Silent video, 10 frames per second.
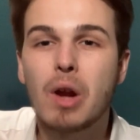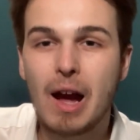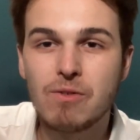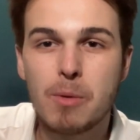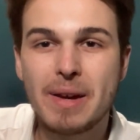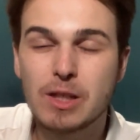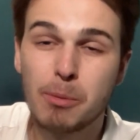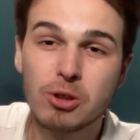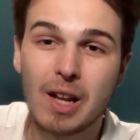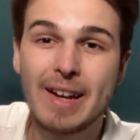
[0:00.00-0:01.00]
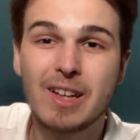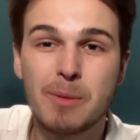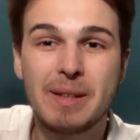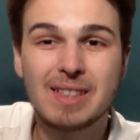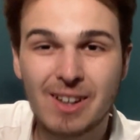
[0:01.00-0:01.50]
And for me, it's most likely going to
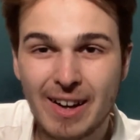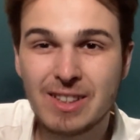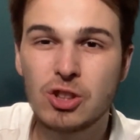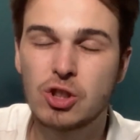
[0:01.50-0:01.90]
be Sainz,